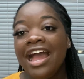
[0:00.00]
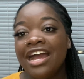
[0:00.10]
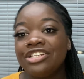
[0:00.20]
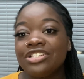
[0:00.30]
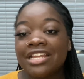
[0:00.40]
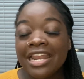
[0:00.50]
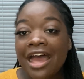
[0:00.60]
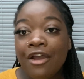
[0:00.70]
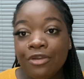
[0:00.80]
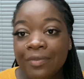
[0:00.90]
and just
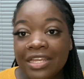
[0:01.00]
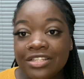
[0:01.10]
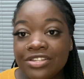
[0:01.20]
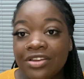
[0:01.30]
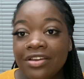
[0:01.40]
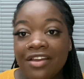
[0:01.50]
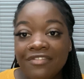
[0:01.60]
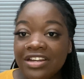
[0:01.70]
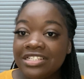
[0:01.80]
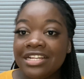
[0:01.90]
allowing me to
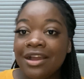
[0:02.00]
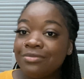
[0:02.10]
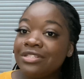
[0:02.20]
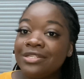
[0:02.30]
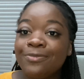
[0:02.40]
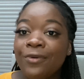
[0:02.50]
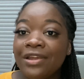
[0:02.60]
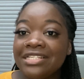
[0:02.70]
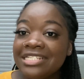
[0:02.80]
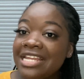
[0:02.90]
eventually come to this
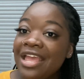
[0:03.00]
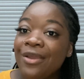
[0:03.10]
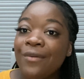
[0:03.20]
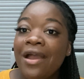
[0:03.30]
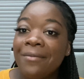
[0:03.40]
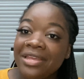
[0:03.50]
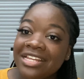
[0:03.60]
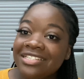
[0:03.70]
point today where I'm here